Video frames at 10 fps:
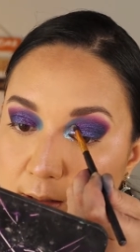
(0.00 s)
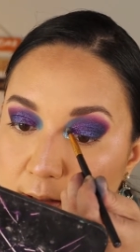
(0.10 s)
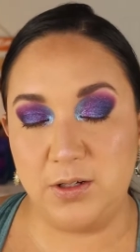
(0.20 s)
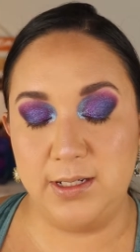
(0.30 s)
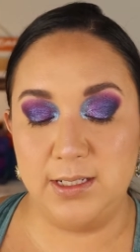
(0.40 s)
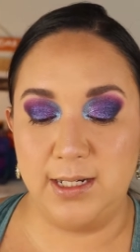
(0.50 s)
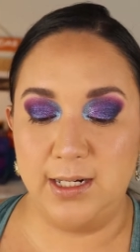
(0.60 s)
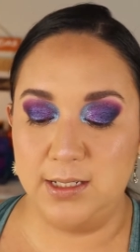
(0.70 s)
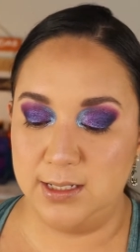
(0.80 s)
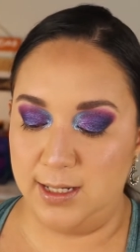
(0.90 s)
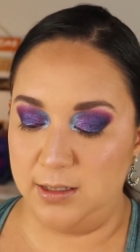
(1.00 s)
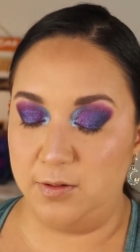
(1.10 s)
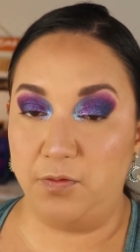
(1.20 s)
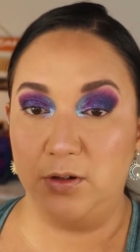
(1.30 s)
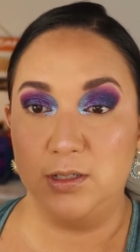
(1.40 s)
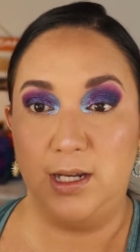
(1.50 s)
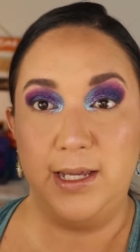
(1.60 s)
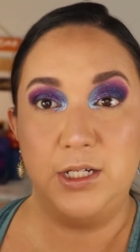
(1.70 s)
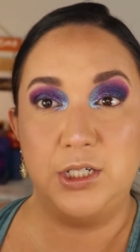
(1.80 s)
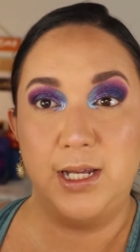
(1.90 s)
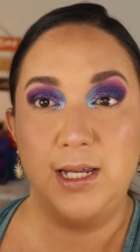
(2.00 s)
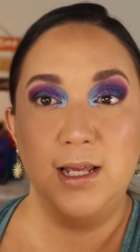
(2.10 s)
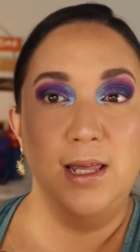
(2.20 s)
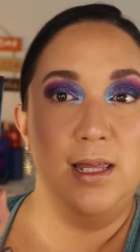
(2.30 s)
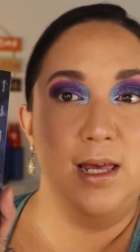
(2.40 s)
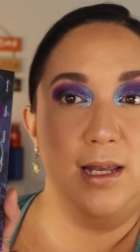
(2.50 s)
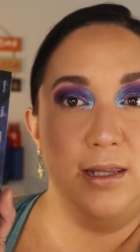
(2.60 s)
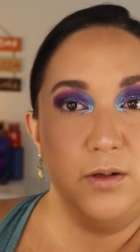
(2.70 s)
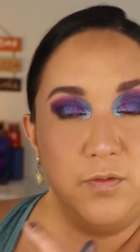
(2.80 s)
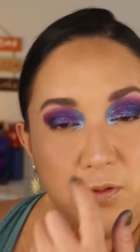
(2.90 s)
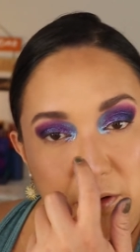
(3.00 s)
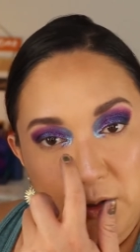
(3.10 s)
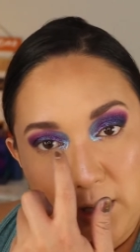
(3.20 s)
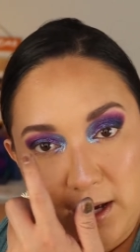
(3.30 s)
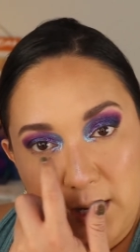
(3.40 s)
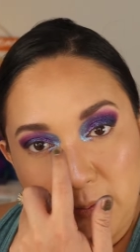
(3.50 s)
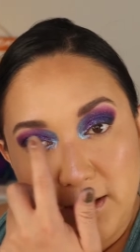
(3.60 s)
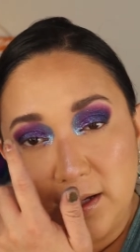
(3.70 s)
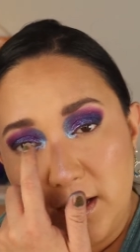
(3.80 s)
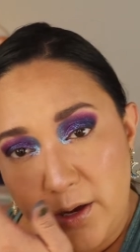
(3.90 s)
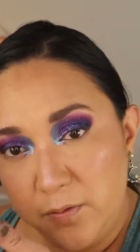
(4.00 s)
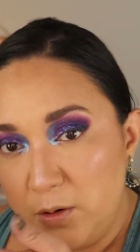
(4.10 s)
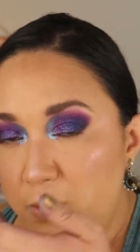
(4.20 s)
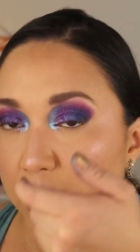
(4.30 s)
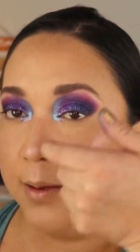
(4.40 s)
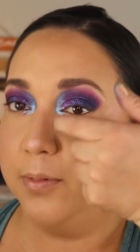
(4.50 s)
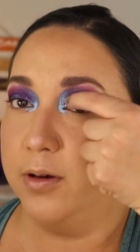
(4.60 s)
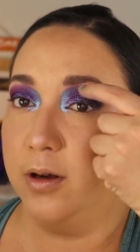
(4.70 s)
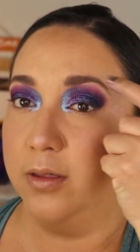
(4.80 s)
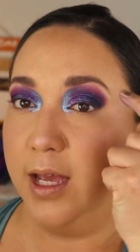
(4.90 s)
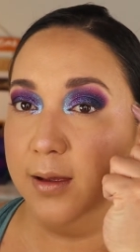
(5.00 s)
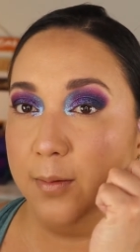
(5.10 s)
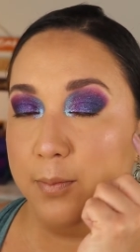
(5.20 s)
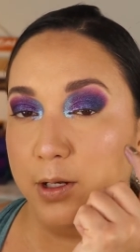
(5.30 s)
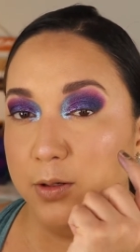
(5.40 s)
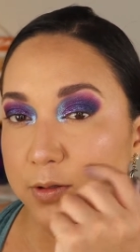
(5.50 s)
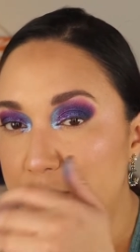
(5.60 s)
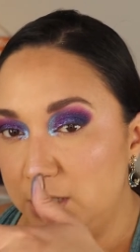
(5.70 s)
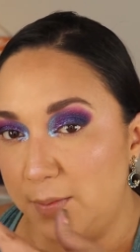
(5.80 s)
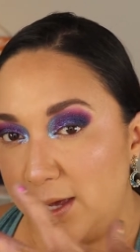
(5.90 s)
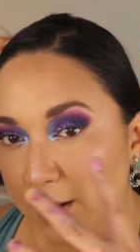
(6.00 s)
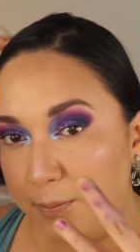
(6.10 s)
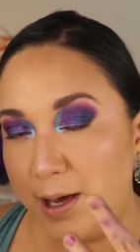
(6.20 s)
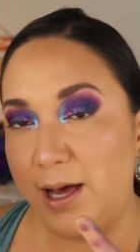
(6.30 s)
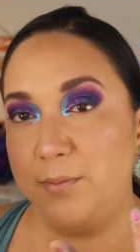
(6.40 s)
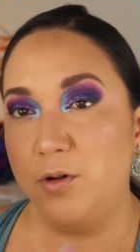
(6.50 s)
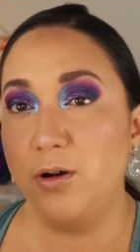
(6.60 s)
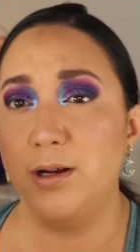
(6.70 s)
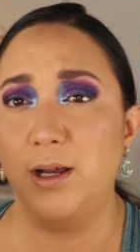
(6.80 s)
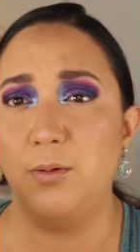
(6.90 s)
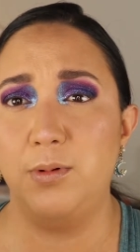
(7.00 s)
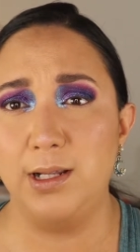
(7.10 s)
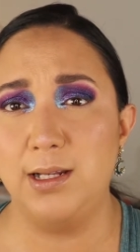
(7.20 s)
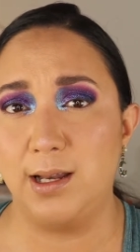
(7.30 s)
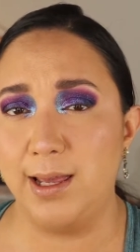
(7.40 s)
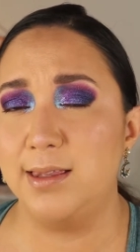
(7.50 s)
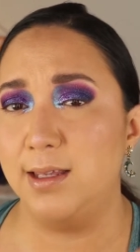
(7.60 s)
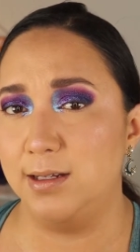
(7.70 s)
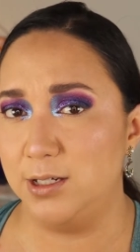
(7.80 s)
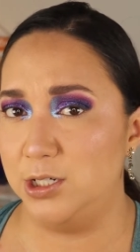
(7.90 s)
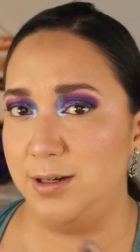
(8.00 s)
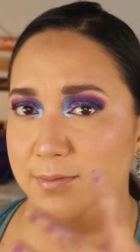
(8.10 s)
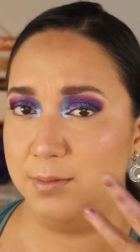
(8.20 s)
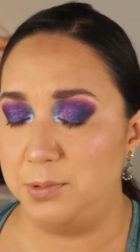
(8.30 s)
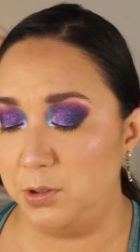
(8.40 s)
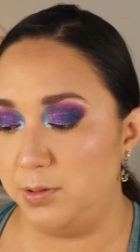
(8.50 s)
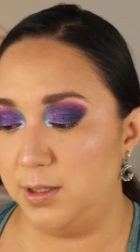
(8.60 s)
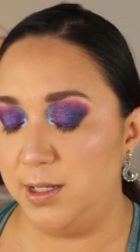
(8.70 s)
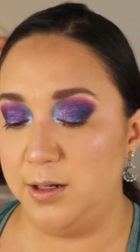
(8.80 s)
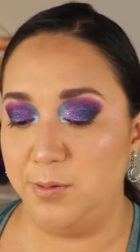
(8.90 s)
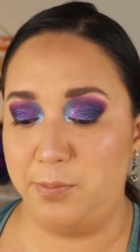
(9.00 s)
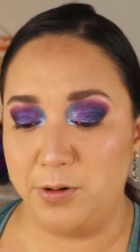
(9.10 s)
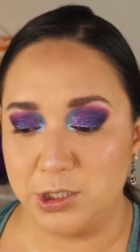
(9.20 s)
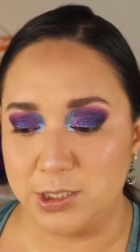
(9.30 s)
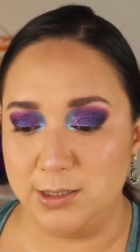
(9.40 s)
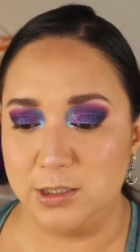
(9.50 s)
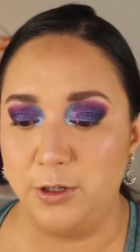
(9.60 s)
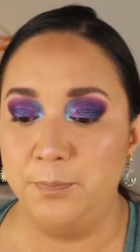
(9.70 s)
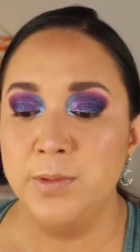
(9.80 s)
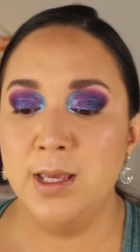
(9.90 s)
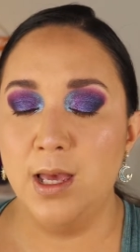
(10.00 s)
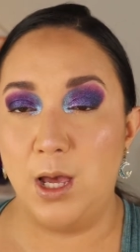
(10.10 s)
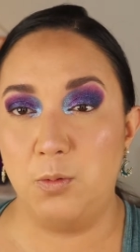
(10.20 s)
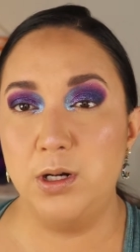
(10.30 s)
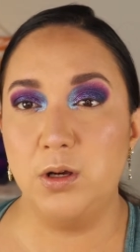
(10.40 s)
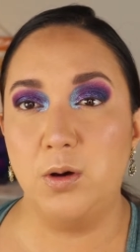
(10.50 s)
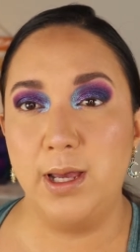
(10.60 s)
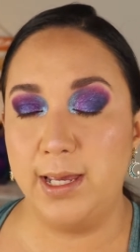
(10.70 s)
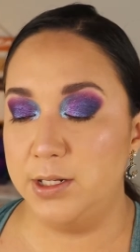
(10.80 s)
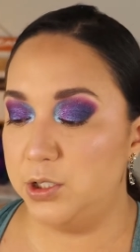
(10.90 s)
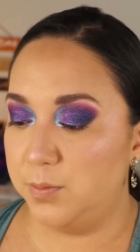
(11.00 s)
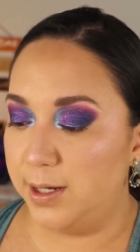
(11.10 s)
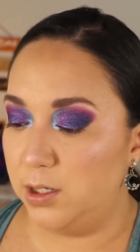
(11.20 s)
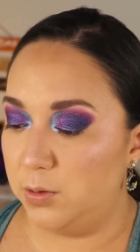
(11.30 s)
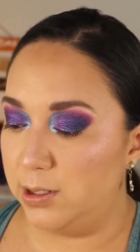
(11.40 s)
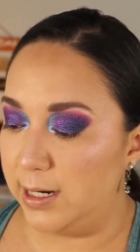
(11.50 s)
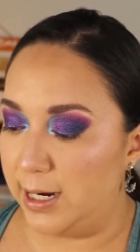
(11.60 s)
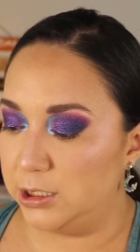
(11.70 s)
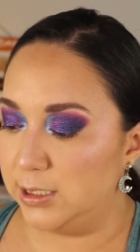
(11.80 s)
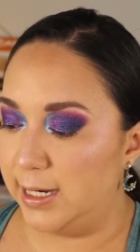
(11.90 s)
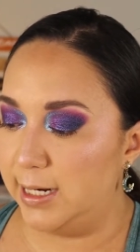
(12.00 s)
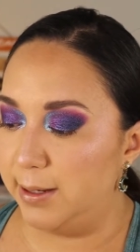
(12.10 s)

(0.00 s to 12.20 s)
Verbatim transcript: So I decided to take the first light shade a little further up and cover where I put all that blue just to make it pop more. And I really like the addition of the blue in the inner portion. So I wanna go ahead and do my lower lash line.